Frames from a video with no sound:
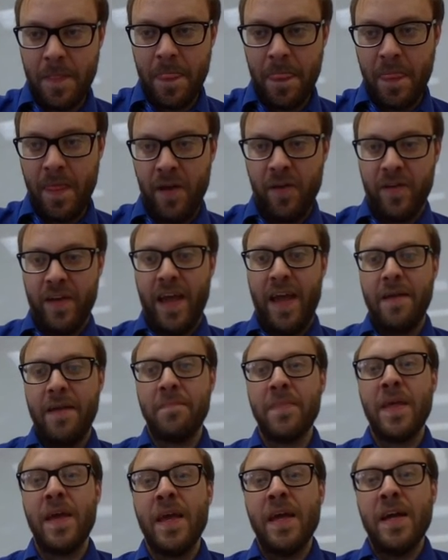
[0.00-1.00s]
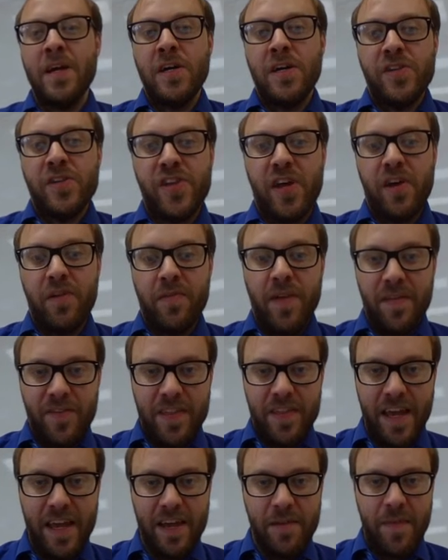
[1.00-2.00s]
Okay, so if you
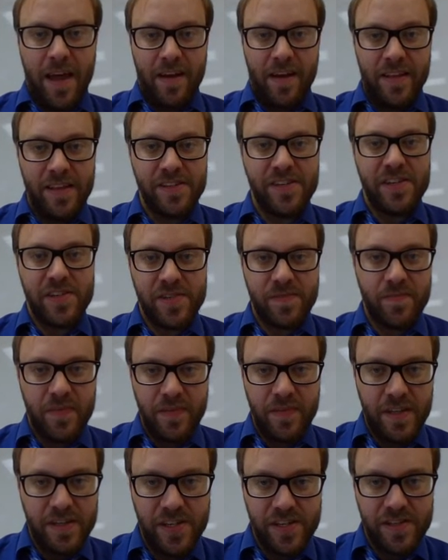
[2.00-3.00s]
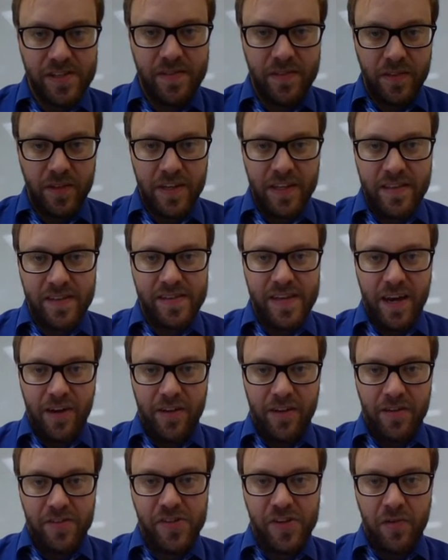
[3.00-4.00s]
think about it, let's just look at the
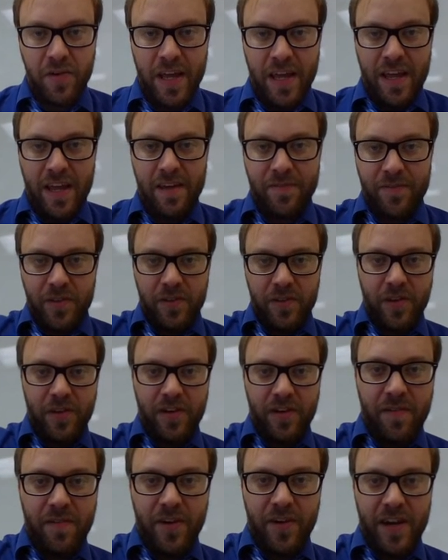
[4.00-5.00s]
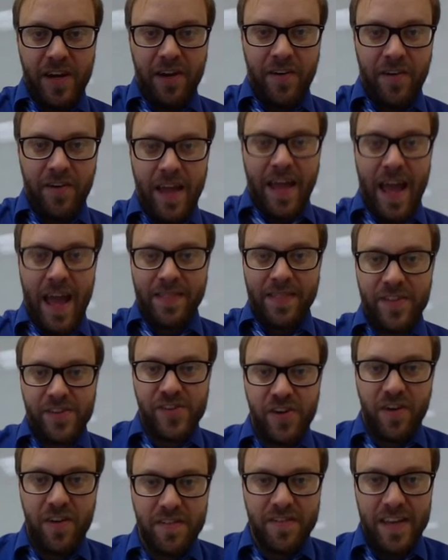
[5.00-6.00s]
scenario. So if you look over here at the
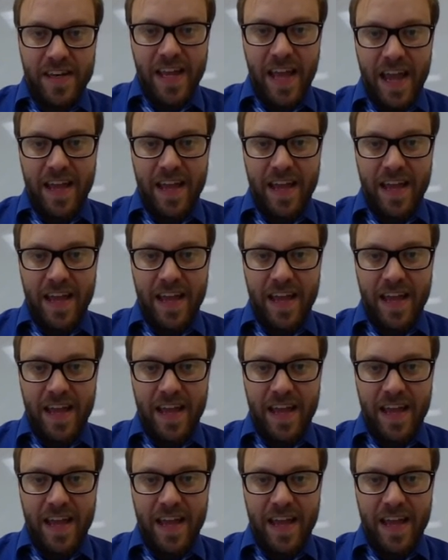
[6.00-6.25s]
start of the day,